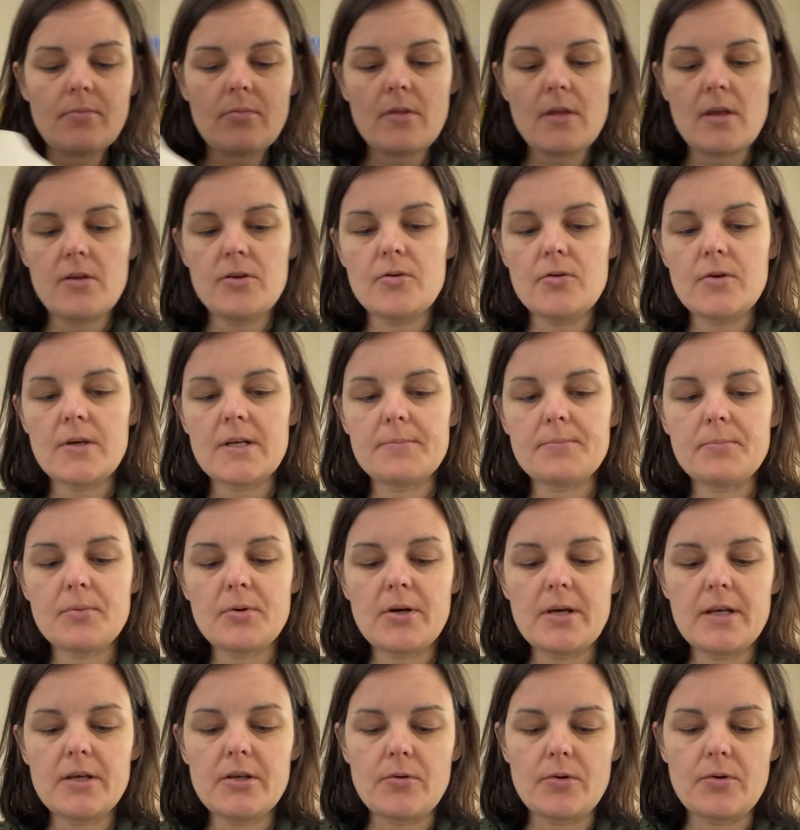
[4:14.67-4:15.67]
You can
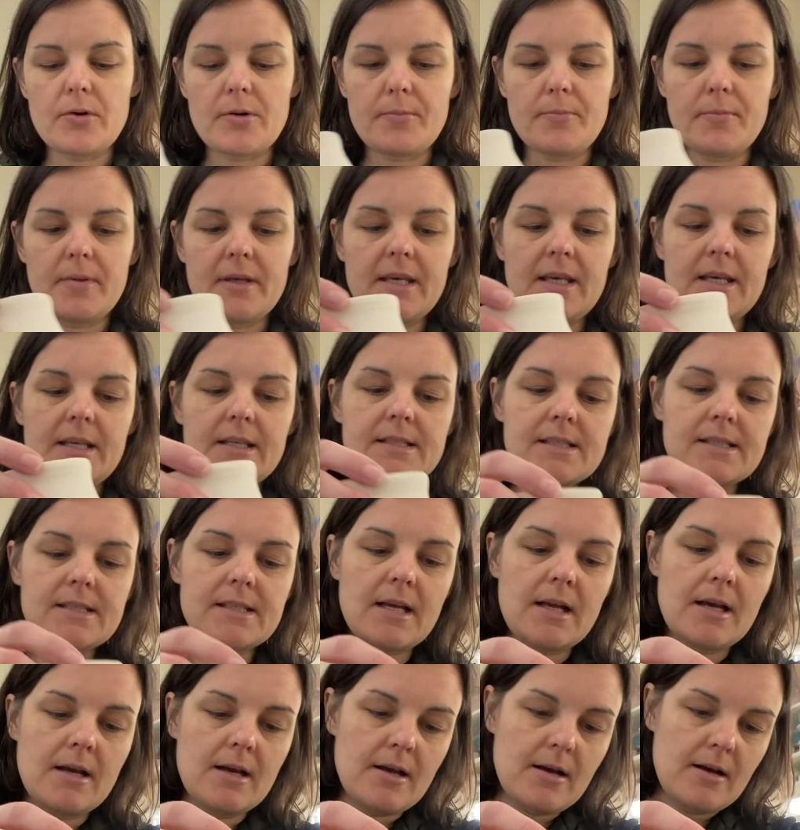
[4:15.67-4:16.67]
put your piece
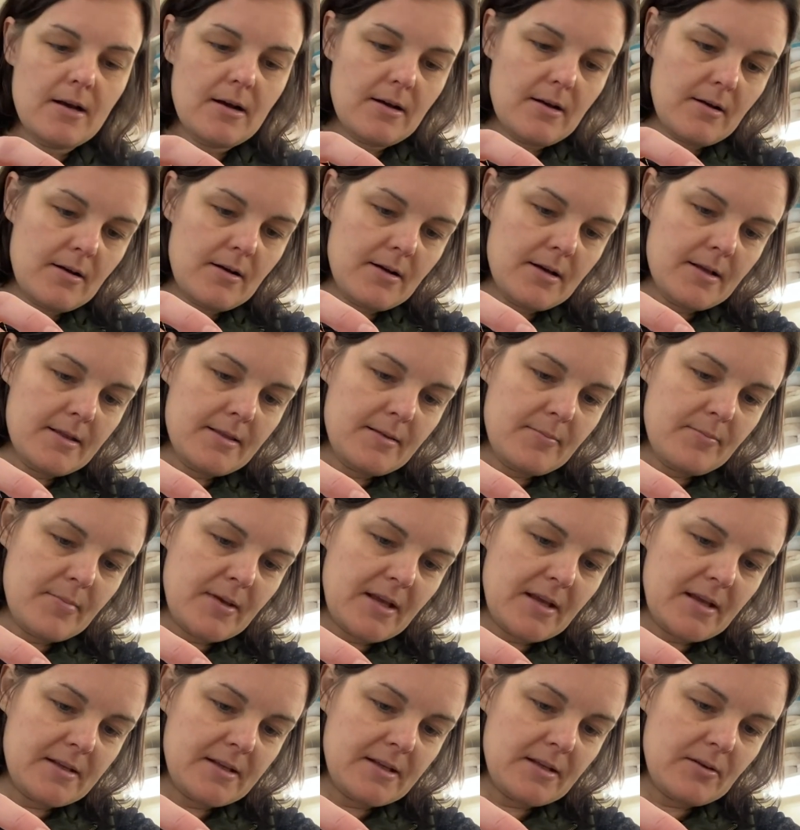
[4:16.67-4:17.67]
on the
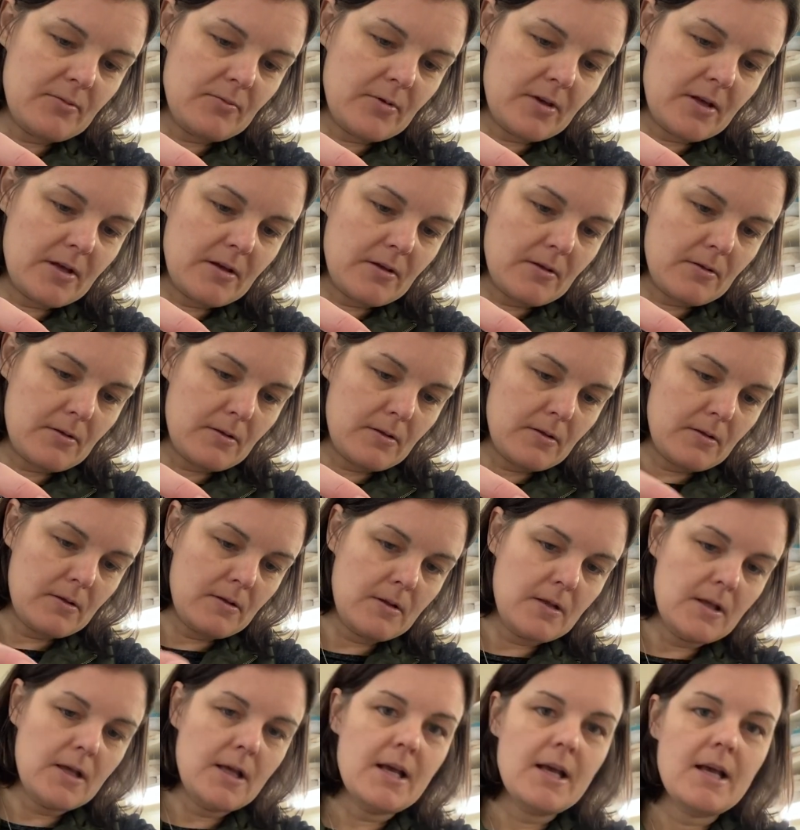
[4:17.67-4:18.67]
banding wheel
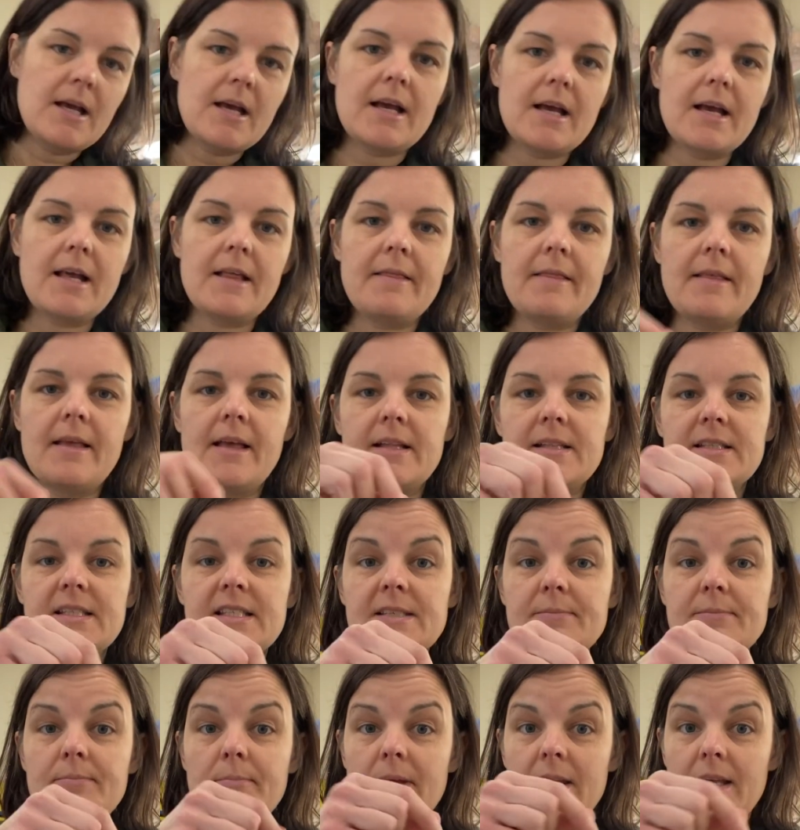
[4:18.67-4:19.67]
and then
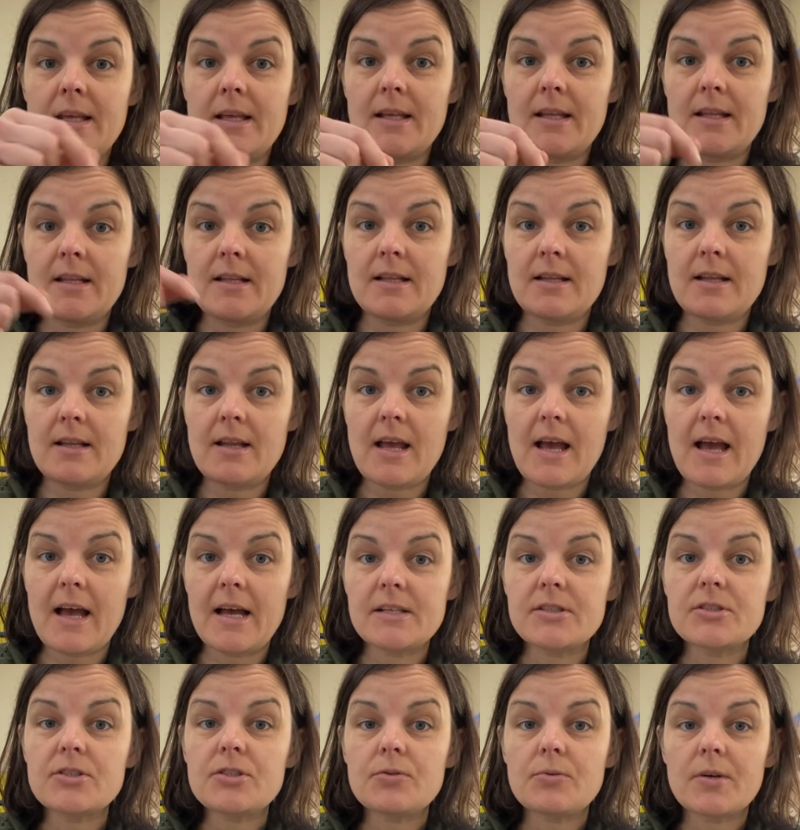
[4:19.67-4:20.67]
spin
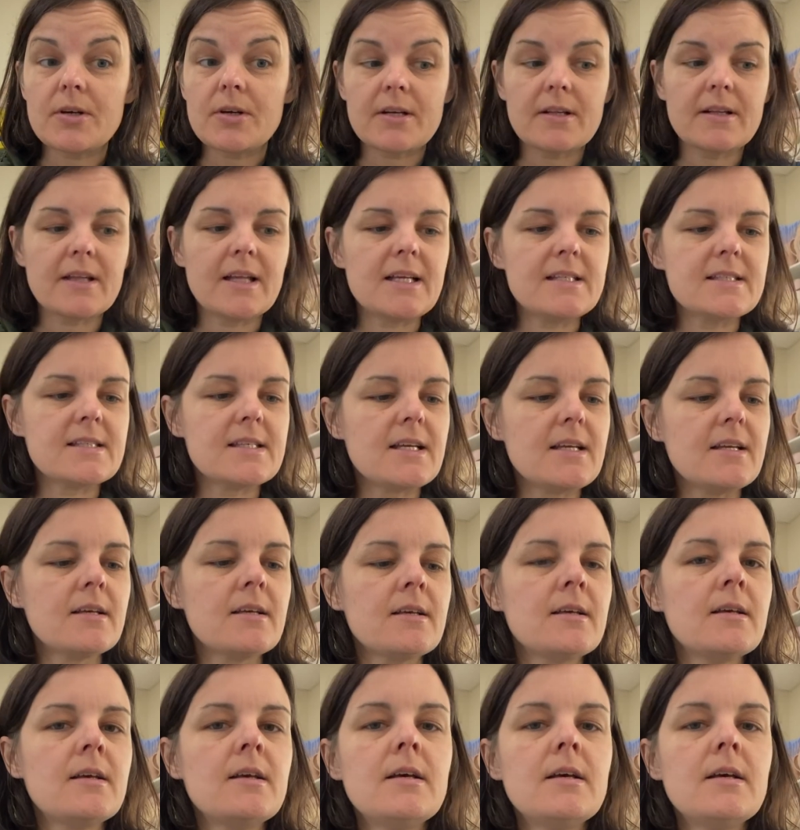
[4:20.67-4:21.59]
as you are glazing.